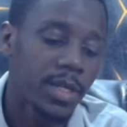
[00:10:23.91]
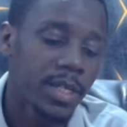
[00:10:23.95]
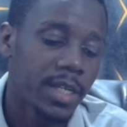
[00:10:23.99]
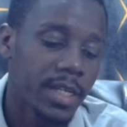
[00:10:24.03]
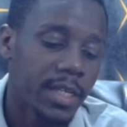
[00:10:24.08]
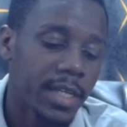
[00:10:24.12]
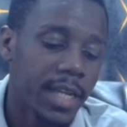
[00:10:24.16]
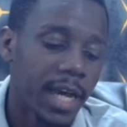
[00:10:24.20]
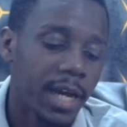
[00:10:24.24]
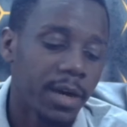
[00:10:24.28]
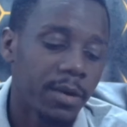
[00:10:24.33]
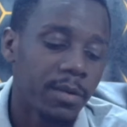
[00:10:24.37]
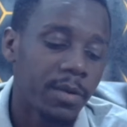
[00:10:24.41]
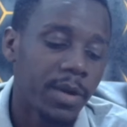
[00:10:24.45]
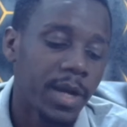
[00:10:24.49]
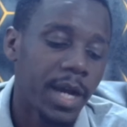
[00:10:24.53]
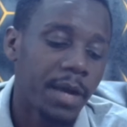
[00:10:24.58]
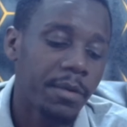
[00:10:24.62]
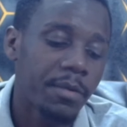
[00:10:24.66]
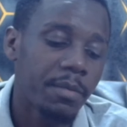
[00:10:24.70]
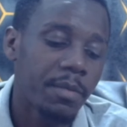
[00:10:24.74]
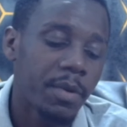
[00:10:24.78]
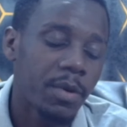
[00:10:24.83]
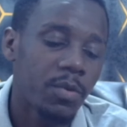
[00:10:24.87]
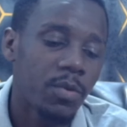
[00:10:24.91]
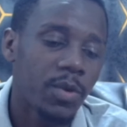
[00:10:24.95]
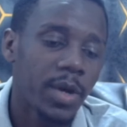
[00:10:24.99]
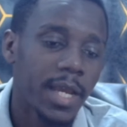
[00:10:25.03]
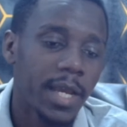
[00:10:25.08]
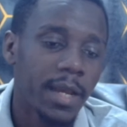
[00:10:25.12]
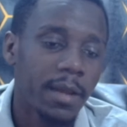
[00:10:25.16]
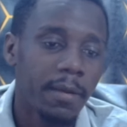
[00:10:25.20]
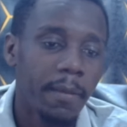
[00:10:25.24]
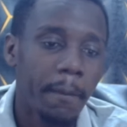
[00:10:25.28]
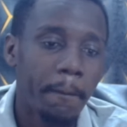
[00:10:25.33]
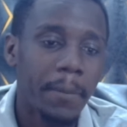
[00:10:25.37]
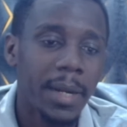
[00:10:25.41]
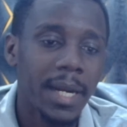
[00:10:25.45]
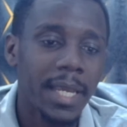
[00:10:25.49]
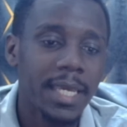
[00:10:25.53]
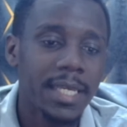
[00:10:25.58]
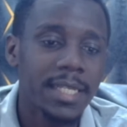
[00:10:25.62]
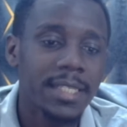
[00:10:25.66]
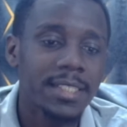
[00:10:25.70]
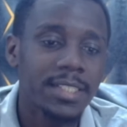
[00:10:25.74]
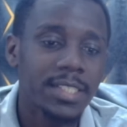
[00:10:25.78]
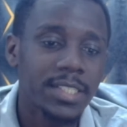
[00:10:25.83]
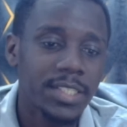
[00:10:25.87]
Now, Harry Maguire
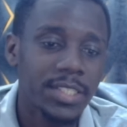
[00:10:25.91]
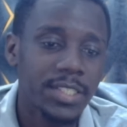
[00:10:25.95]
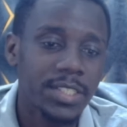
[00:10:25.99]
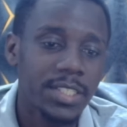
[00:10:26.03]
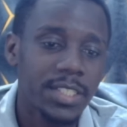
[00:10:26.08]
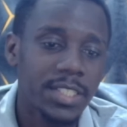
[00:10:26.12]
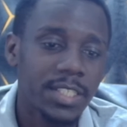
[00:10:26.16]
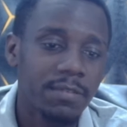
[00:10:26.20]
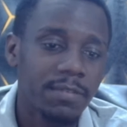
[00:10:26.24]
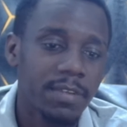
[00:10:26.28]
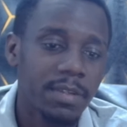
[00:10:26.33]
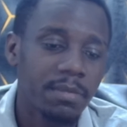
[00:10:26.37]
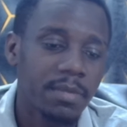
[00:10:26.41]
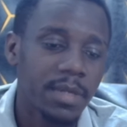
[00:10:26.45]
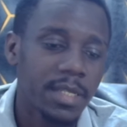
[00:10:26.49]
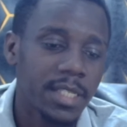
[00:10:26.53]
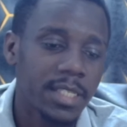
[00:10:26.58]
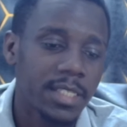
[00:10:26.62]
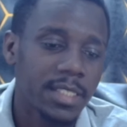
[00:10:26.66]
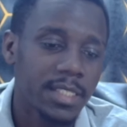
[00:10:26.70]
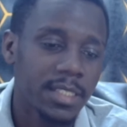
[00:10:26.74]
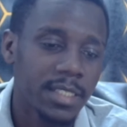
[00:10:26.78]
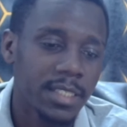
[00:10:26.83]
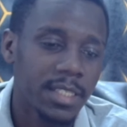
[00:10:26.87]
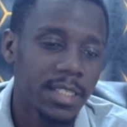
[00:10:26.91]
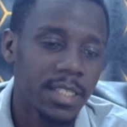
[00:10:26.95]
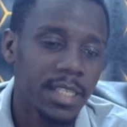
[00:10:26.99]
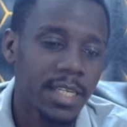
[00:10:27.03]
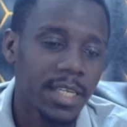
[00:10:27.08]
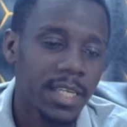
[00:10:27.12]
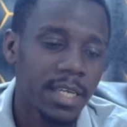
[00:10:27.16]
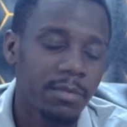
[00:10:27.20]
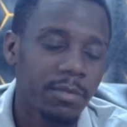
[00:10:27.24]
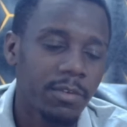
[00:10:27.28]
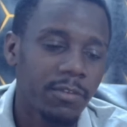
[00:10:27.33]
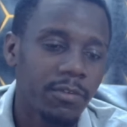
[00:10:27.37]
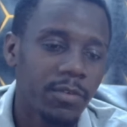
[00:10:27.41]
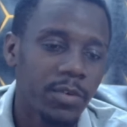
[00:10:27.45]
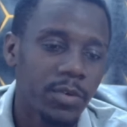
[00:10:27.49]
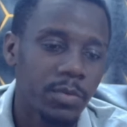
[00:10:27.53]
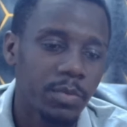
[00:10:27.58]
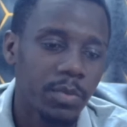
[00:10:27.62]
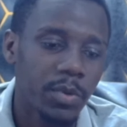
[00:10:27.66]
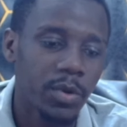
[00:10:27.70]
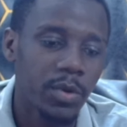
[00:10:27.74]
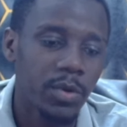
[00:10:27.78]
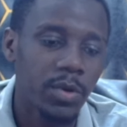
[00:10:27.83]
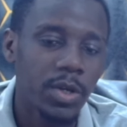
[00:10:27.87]
played 67 minutes in the game of
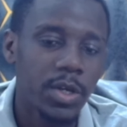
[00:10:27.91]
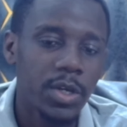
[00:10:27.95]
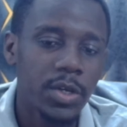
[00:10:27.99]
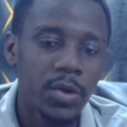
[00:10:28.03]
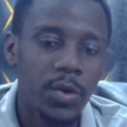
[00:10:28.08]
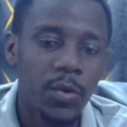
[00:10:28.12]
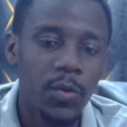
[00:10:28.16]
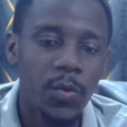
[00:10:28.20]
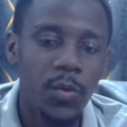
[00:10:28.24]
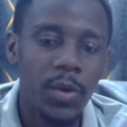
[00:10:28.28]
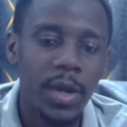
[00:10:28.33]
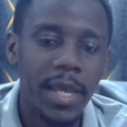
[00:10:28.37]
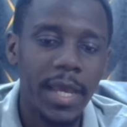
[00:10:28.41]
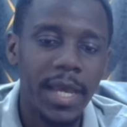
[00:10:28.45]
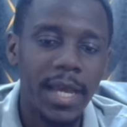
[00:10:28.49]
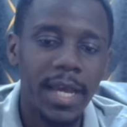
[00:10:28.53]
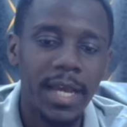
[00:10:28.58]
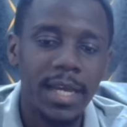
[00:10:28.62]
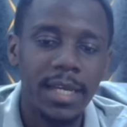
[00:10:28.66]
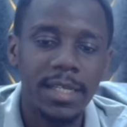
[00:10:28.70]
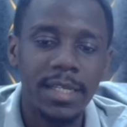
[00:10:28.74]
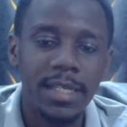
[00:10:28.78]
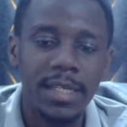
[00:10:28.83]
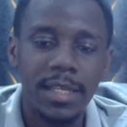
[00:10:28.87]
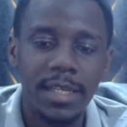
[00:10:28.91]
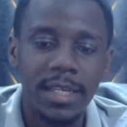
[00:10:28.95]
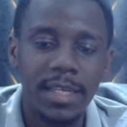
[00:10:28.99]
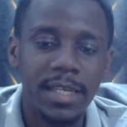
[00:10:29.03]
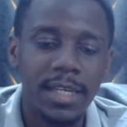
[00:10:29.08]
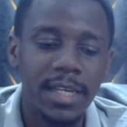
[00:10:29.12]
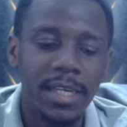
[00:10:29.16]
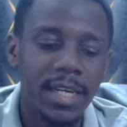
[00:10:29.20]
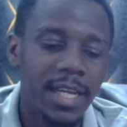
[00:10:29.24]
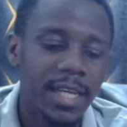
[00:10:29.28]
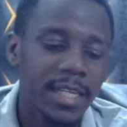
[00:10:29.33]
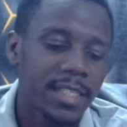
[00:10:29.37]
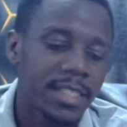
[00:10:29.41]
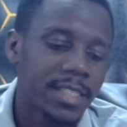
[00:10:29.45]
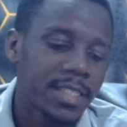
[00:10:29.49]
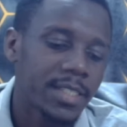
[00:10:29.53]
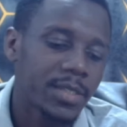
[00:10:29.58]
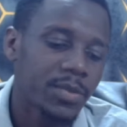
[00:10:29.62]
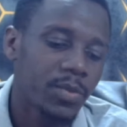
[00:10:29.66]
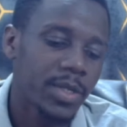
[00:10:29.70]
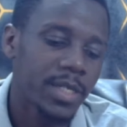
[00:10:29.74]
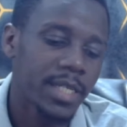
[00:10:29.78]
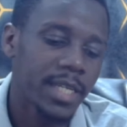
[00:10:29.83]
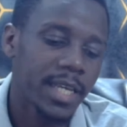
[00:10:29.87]
football where England
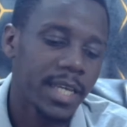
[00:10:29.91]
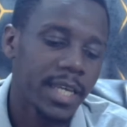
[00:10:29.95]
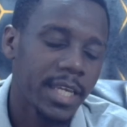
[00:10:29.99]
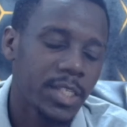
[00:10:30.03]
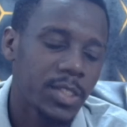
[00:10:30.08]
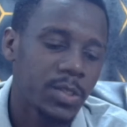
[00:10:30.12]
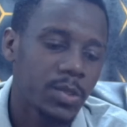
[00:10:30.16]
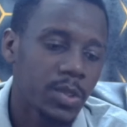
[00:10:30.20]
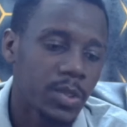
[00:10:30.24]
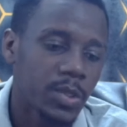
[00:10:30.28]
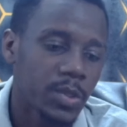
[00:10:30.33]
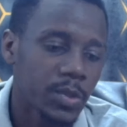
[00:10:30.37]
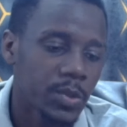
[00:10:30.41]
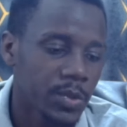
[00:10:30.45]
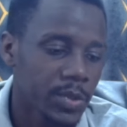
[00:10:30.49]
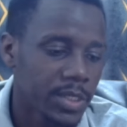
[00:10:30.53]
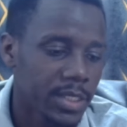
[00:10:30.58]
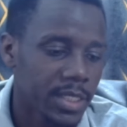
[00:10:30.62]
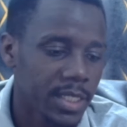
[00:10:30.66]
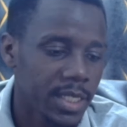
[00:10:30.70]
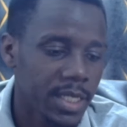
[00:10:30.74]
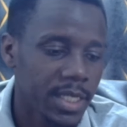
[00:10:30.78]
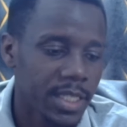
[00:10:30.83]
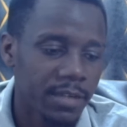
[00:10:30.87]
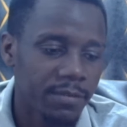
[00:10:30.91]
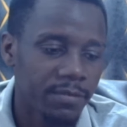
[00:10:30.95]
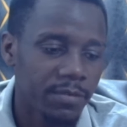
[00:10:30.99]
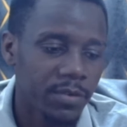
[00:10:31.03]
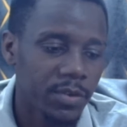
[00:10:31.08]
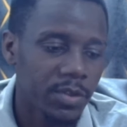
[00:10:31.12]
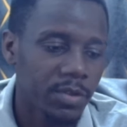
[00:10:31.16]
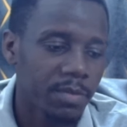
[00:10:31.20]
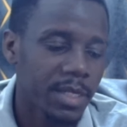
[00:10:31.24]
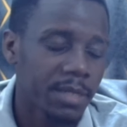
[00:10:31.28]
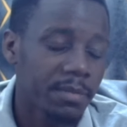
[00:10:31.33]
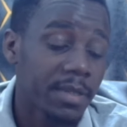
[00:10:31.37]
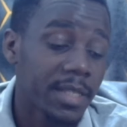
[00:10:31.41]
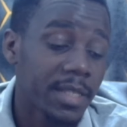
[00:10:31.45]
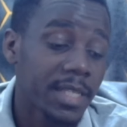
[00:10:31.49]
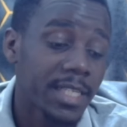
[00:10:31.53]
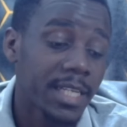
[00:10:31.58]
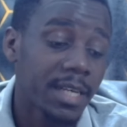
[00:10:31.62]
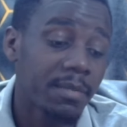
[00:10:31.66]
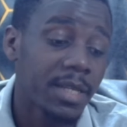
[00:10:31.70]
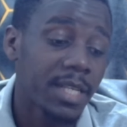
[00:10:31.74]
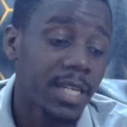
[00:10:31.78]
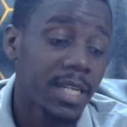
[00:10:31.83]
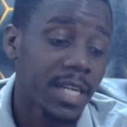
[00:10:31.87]
went ahead to lose in there for you. But by the
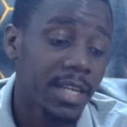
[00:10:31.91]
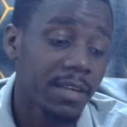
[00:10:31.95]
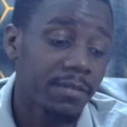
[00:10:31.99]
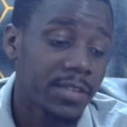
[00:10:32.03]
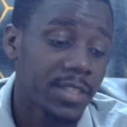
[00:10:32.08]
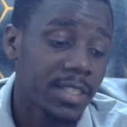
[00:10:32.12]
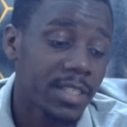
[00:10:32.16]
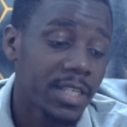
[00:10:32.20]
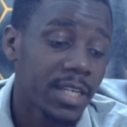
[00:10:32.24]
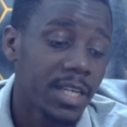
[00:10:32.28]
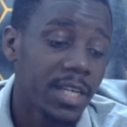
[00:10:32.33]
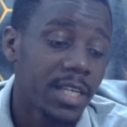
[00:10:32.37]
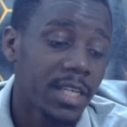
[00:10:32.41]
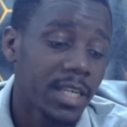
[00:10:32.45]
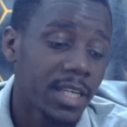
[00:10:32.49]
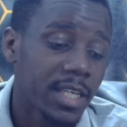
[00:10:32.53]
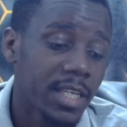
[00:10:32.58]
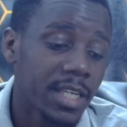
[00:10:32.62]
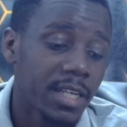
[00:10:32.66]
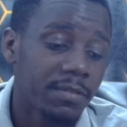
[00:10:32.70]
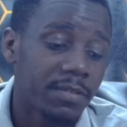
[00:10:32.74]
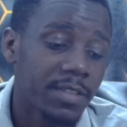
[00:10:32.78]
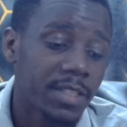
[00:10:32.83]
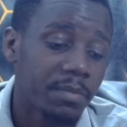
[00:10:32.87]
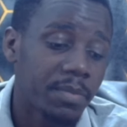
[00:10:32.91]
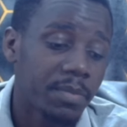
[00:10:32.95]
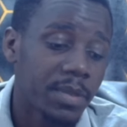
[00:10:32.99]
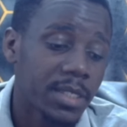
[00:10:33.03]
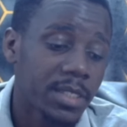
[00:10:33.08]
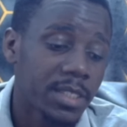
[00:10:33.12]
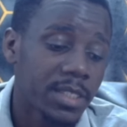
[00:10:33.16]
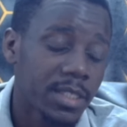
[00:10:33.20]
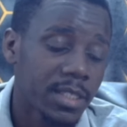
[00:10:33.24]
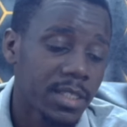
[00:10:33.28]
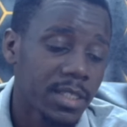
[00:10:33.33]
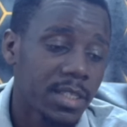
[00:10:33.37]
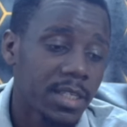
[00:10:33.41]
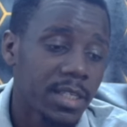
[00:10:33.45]
time he left, he left the pitch.